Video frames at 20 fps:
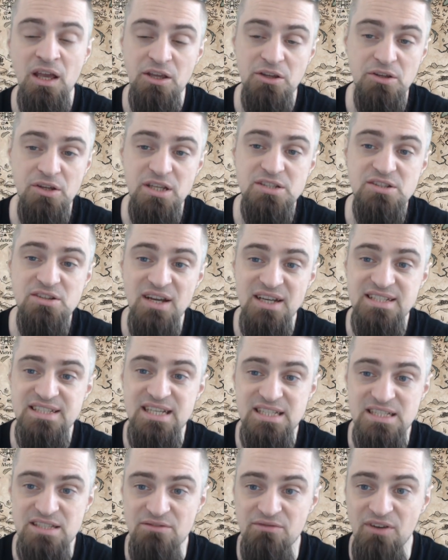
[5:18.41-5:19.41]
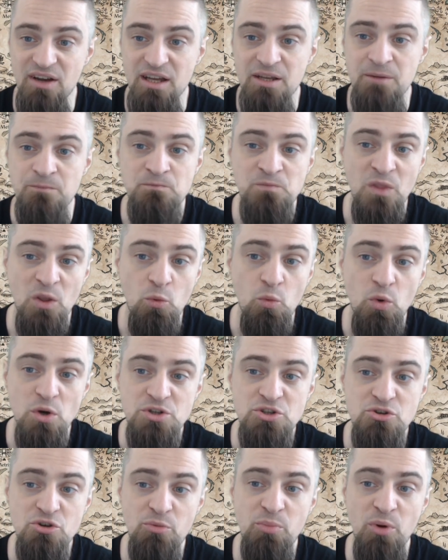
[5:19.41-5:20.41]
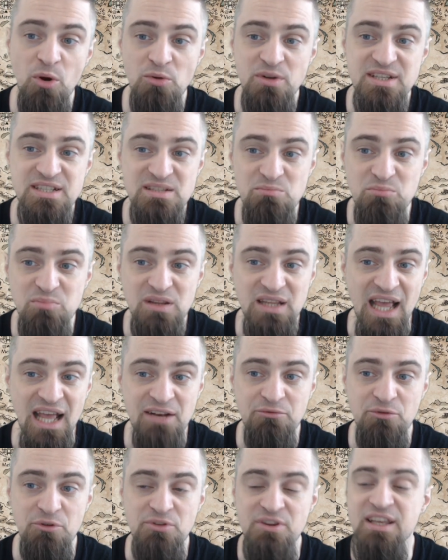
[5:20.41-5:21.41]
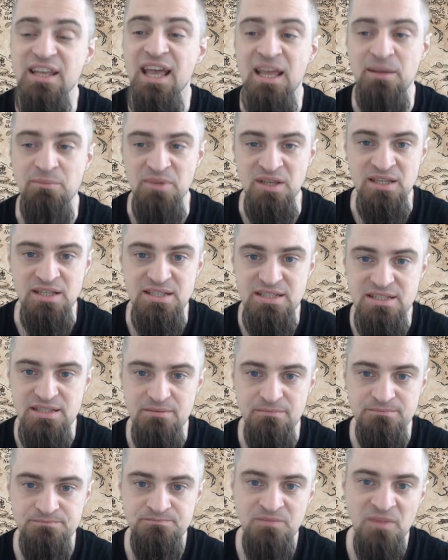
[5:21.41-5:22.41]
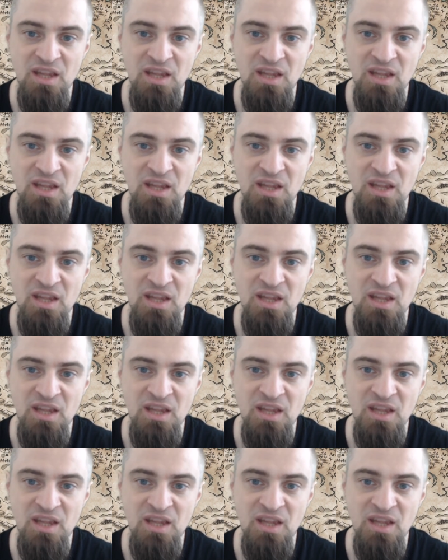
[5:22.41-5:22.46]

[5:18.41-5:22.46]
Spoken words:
You need to identify what your opponent's plan for the game is,